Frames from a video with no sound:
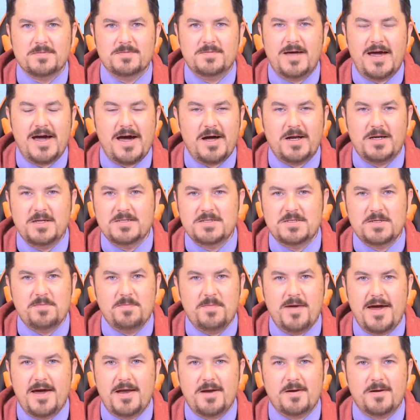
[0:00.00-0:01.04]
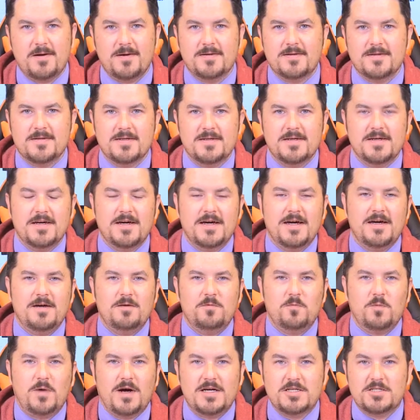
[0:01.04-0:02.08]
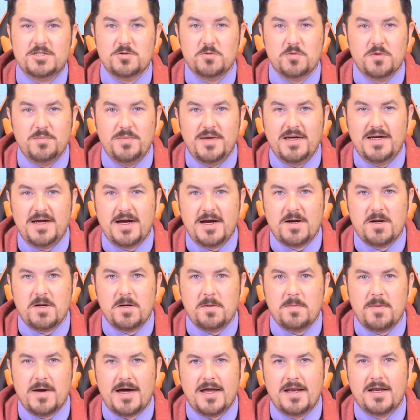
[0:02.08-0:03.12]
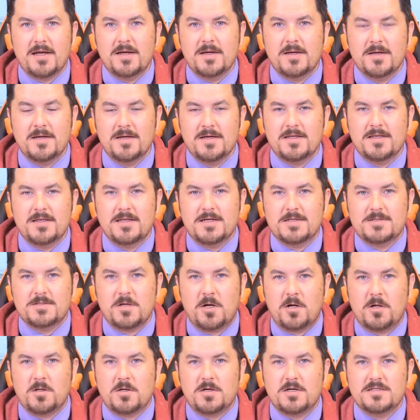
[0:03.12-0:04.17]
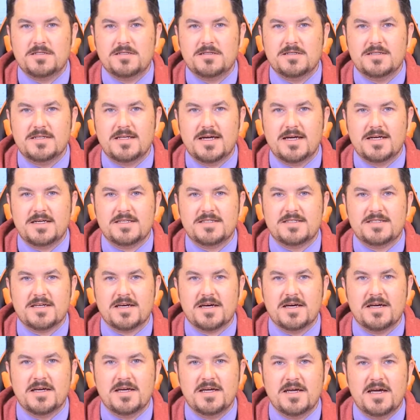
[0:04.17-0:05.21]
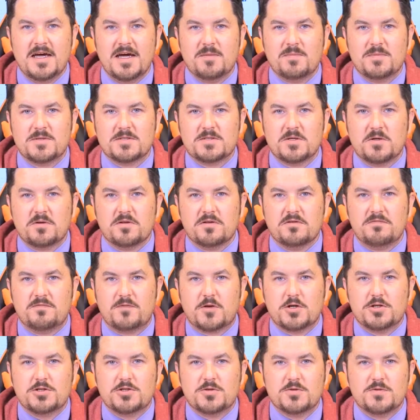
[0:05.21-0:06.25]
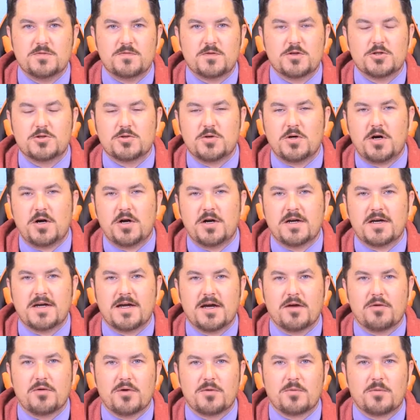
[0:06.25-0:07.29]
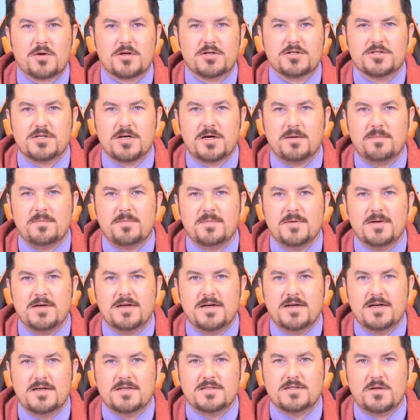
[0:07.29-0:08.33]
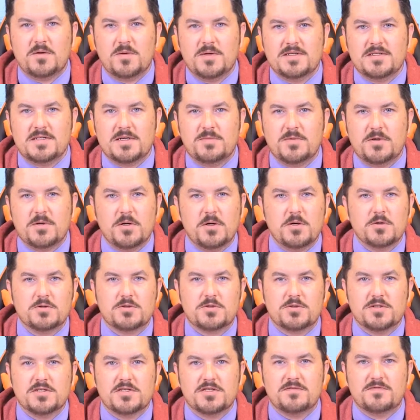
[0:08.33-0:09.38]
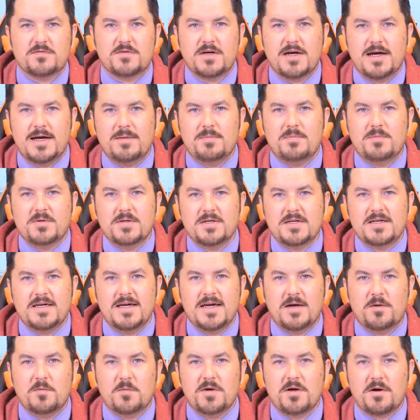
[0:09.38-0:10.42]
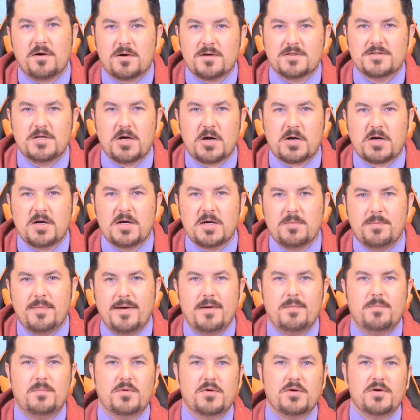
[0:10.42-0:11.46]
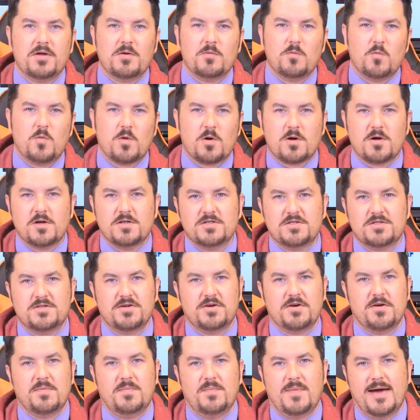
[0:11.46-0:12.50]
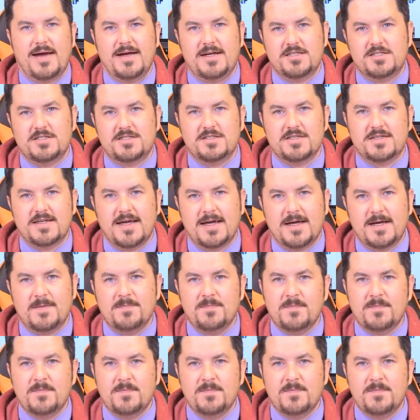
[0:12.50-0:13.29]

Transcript: How does it matter? And why should we be caring about it? That's all on today's uh, episode of the Virt Virtual Art Gallery Workshop. As always, I'm your host, Christopher Epling, and we are talking about putting words to your page today.